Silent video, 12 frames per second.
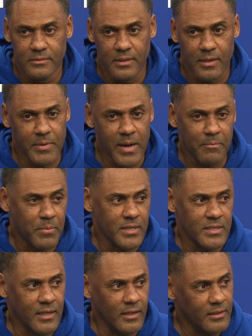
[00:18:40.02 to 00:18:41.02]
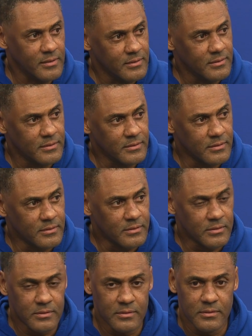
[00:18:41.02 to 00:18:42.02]
I'm not bunting
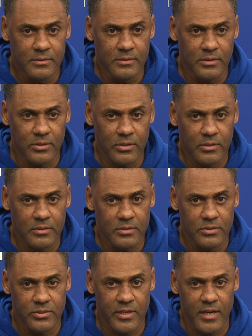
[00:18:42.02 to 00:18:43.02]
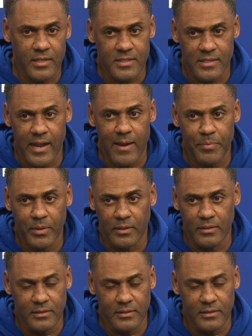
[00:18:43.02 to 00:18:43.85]
or trying to slap it